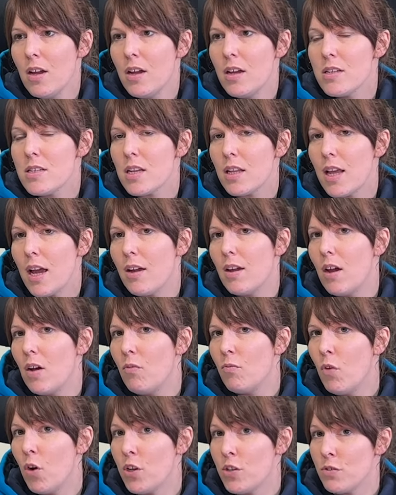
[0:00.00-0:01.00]
So like
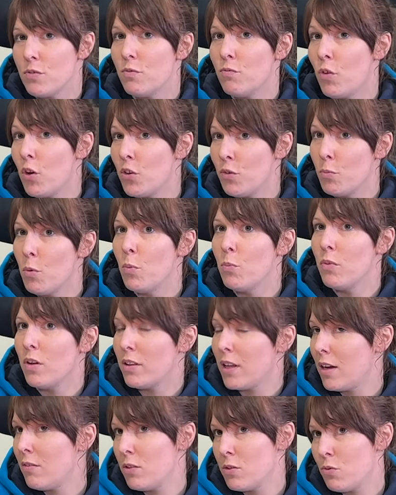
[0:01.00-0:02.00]
Roy's Roy's mum,
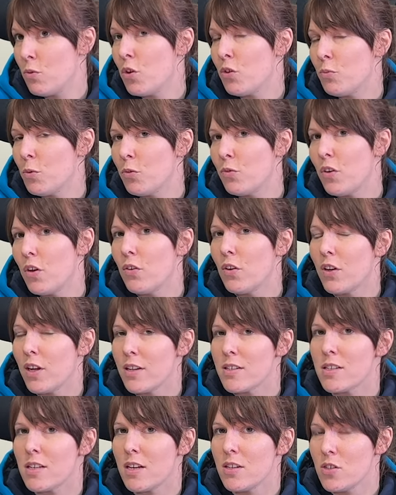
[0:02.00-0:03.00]
like it was Roy's mum's funeral
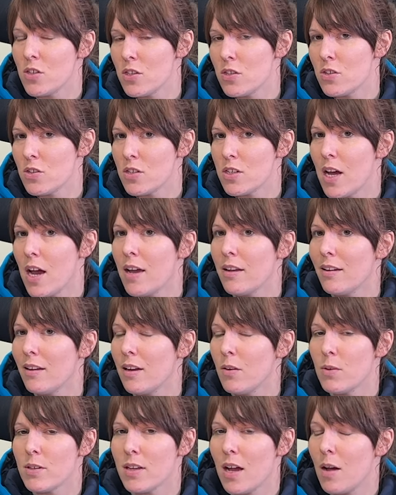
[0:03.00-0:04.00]
yesterday, and she's just died, and
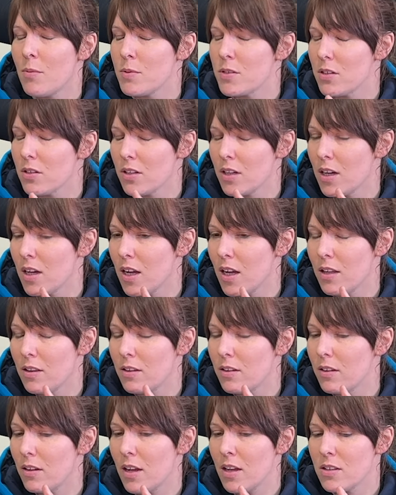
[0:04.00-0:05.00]
it was absolutely
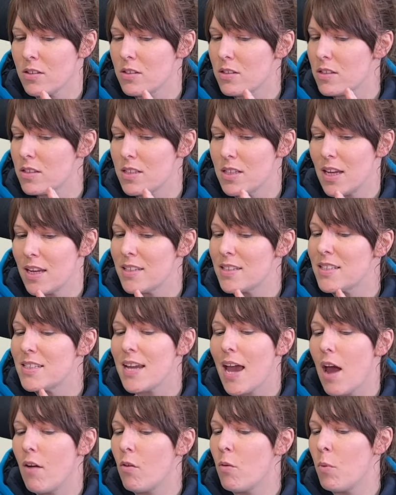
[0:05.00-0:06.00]
it's it's it's
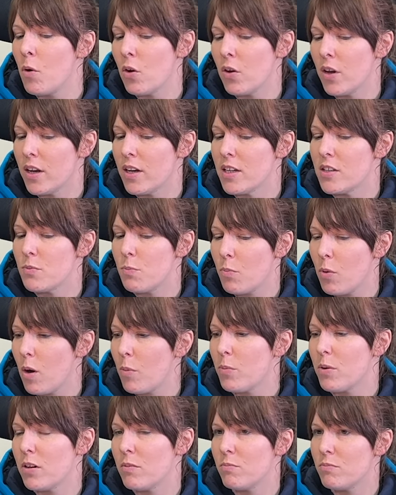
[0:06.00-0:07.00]
terrible and it's
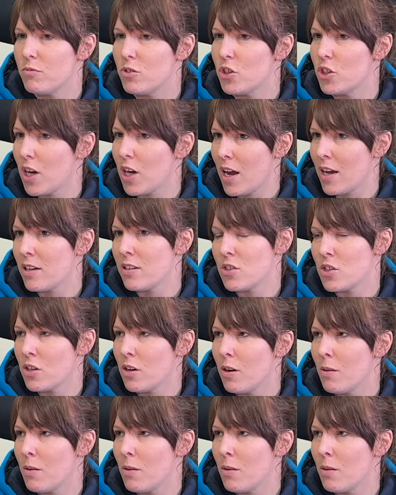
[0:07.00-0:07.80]
proper shite. Do you know mm